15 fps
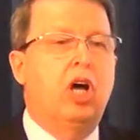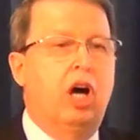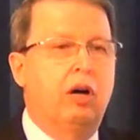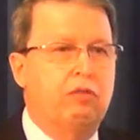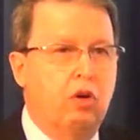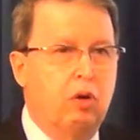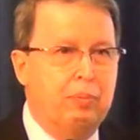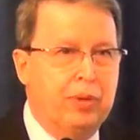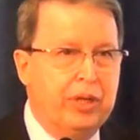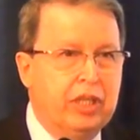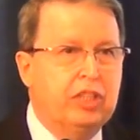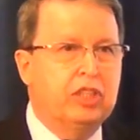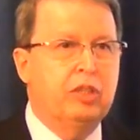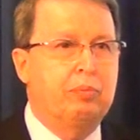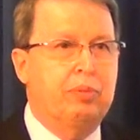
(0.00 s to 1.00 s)
of
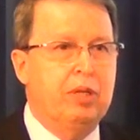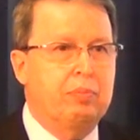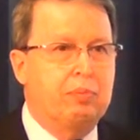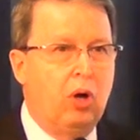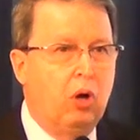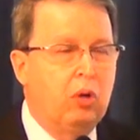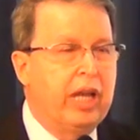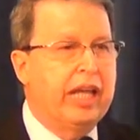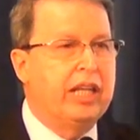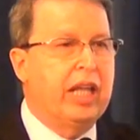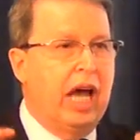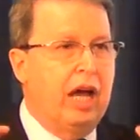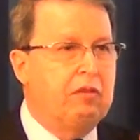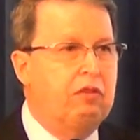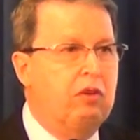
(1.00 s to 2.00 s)
obese people in
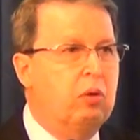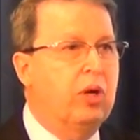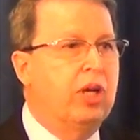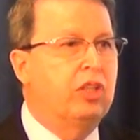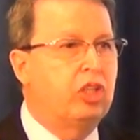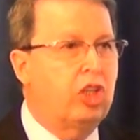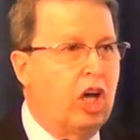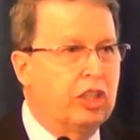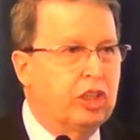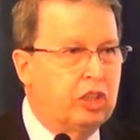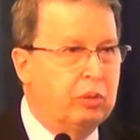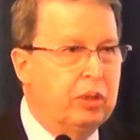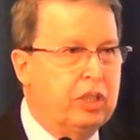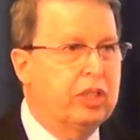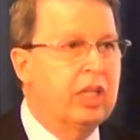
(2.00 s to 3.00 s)
affluent
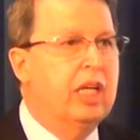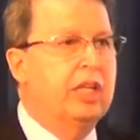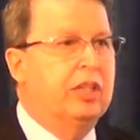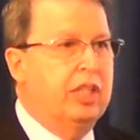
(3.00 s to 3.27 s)
countries.